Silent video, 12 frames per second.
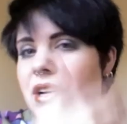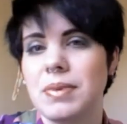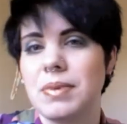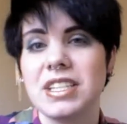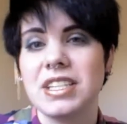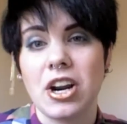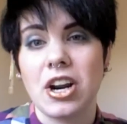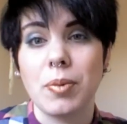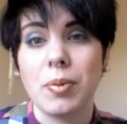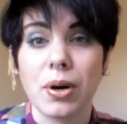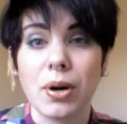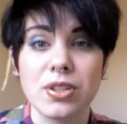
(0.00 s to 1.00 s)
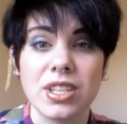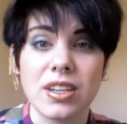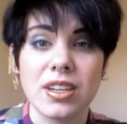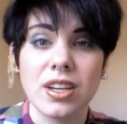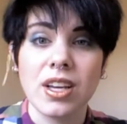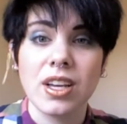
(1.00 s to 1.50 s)
to be a terrible person.
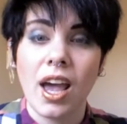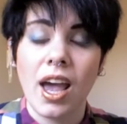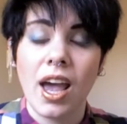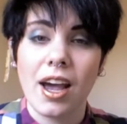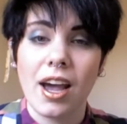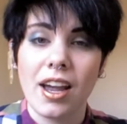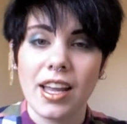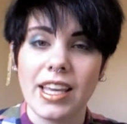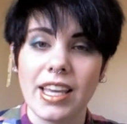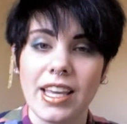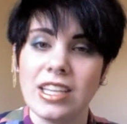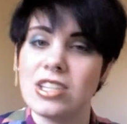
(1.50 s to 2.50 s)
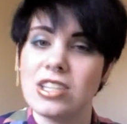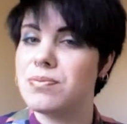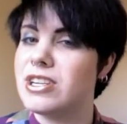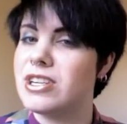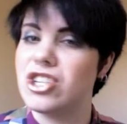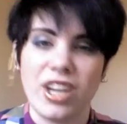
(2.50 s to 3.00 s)
He's
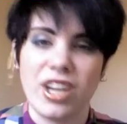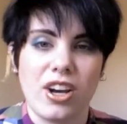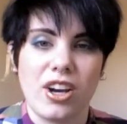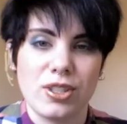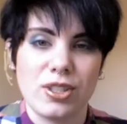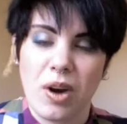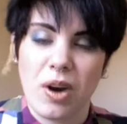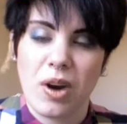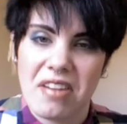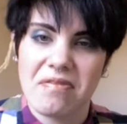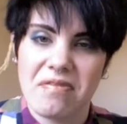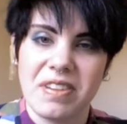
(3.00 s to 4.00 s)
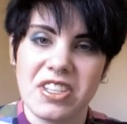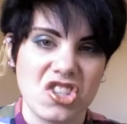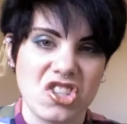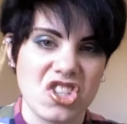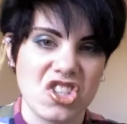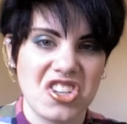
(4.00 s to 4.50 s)
been cheating on his wife, he's
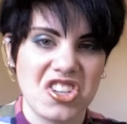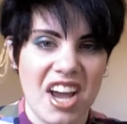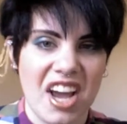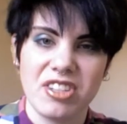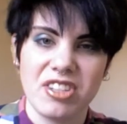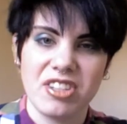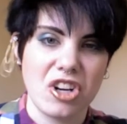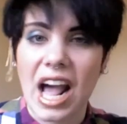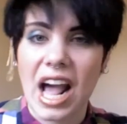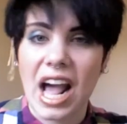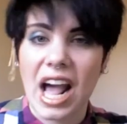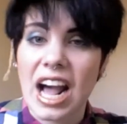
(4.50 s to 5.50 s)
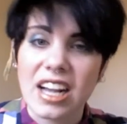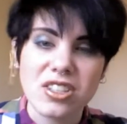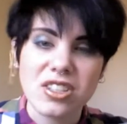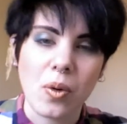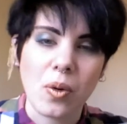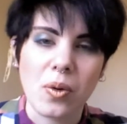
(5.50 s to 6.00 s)
just kind of a general
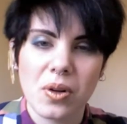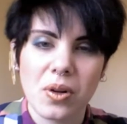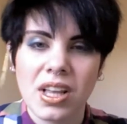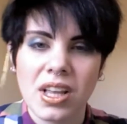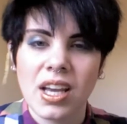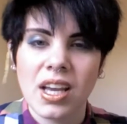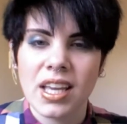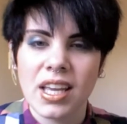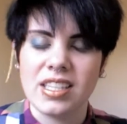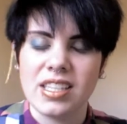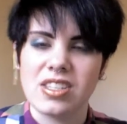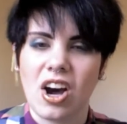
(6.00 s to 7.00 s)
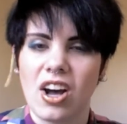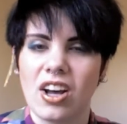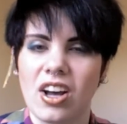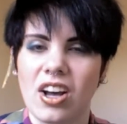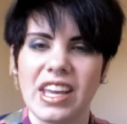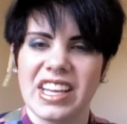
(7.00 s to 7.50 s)
asshole, he's got
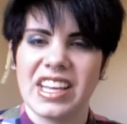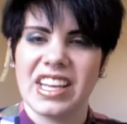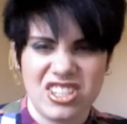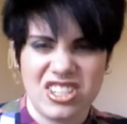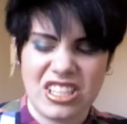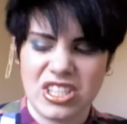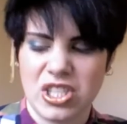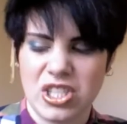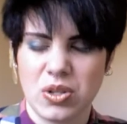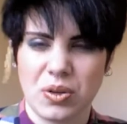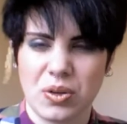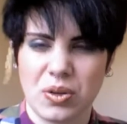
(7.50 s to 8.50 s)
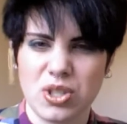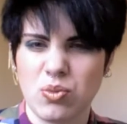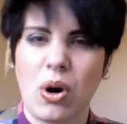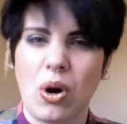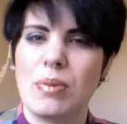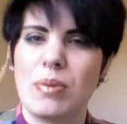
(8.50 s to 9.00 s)
just this sort of
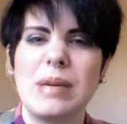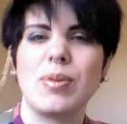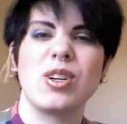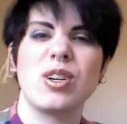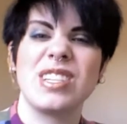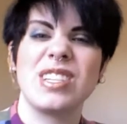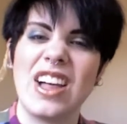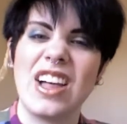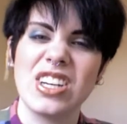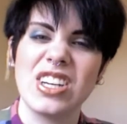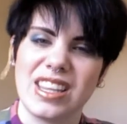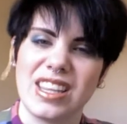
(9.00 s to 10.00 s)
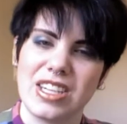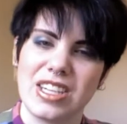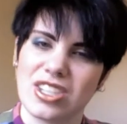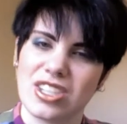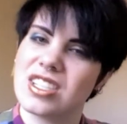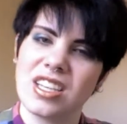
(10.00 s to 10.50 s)
swarmy personality that
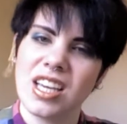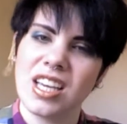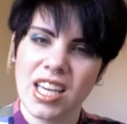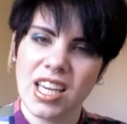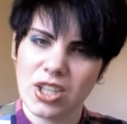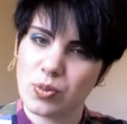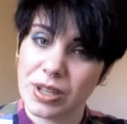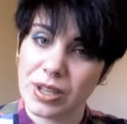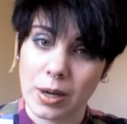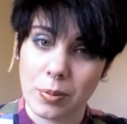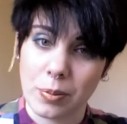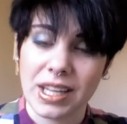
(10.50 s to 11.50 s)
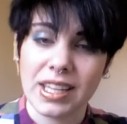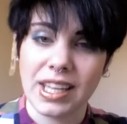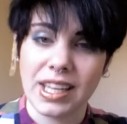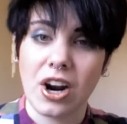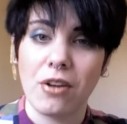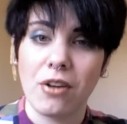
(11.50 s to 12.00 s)
just is really unappealing
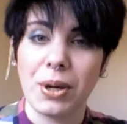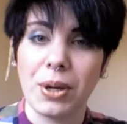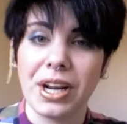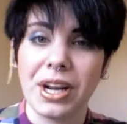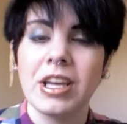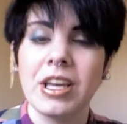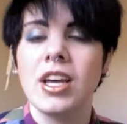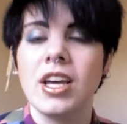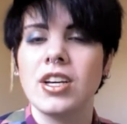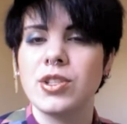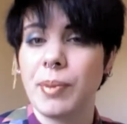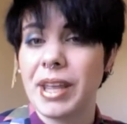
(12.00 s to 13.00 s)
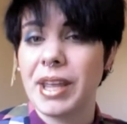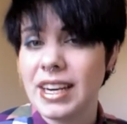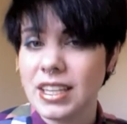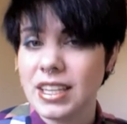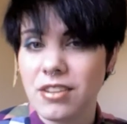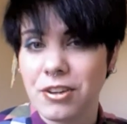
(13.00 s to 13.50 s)
and off-putting. So by the end
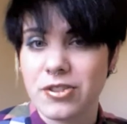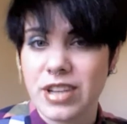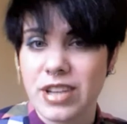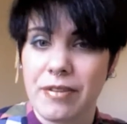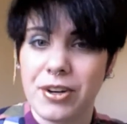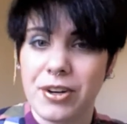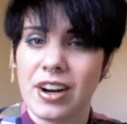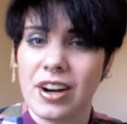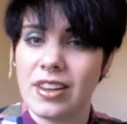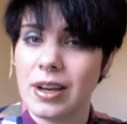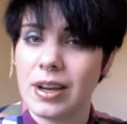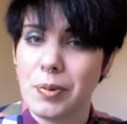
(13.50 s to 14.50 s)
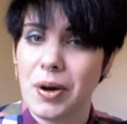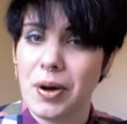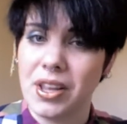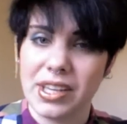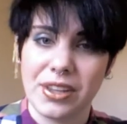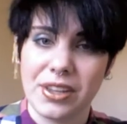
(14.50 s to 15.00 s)
of the first half, you're kind of like, well,
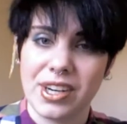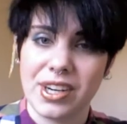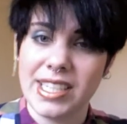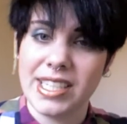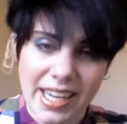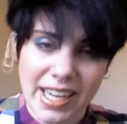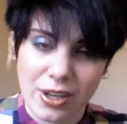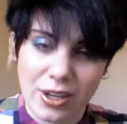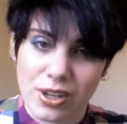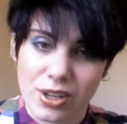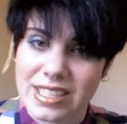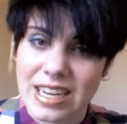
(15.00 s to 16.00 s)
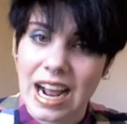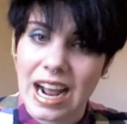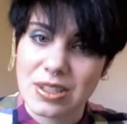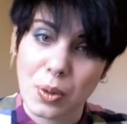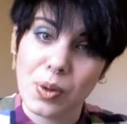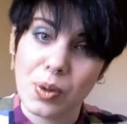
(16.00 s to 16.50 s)
either he did it or he's an
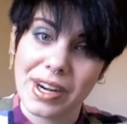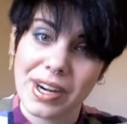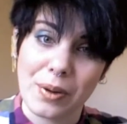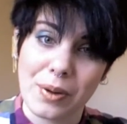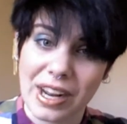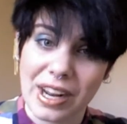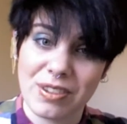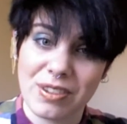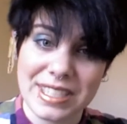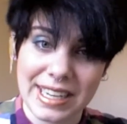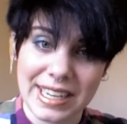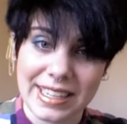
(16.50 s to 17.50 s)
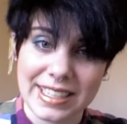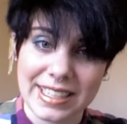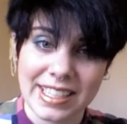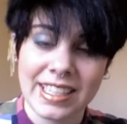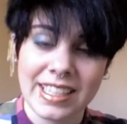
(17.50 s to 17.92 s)
asshole, and I don't care if he didn't.